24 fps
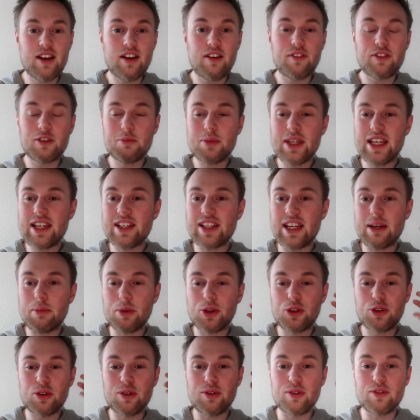from being able
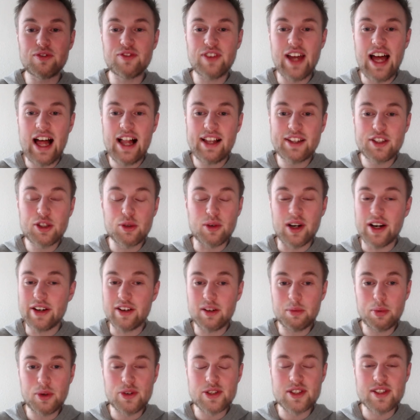to value other
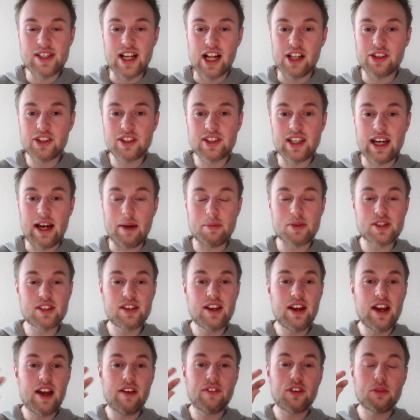personality types,
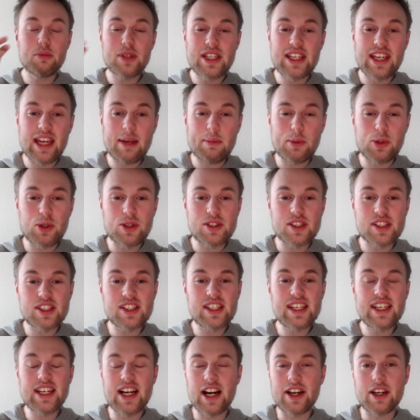from being able to
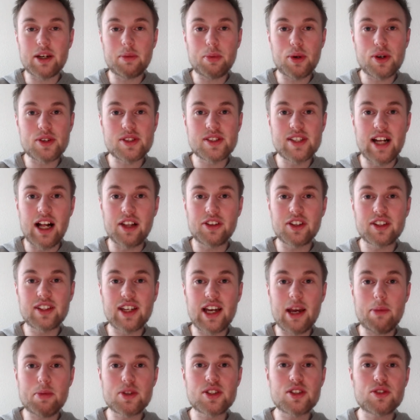see other personality
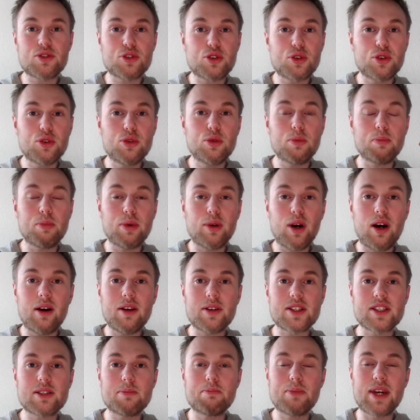types' true
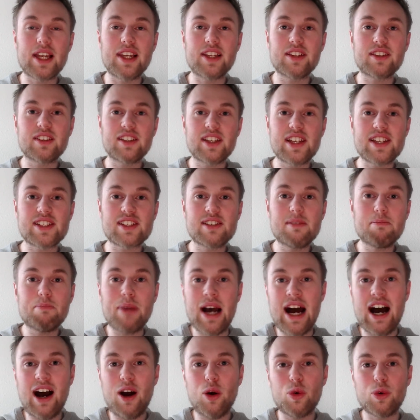possibilities and
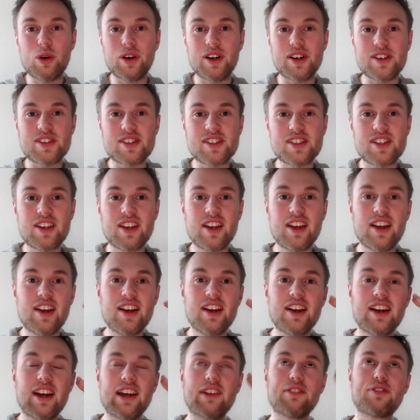powers,
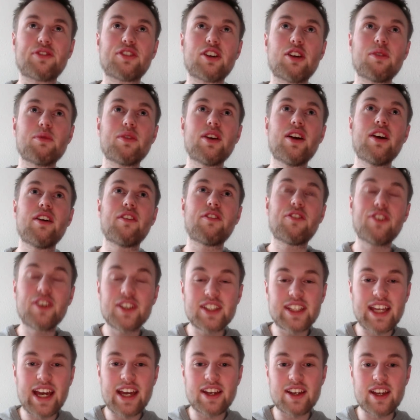and from
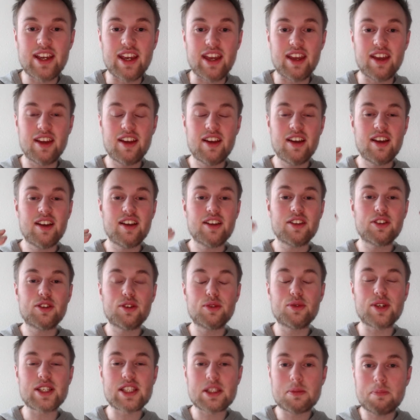forgetting to
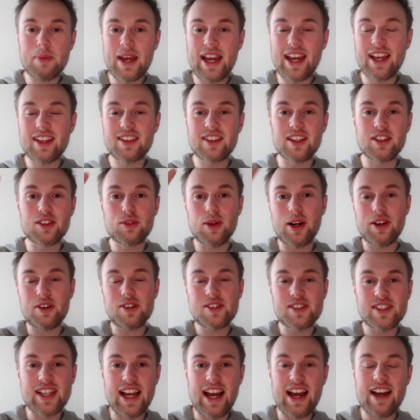respect and to
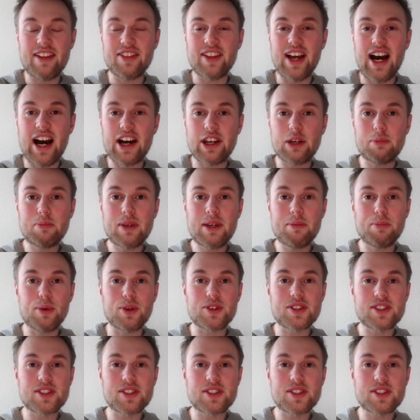understand other people's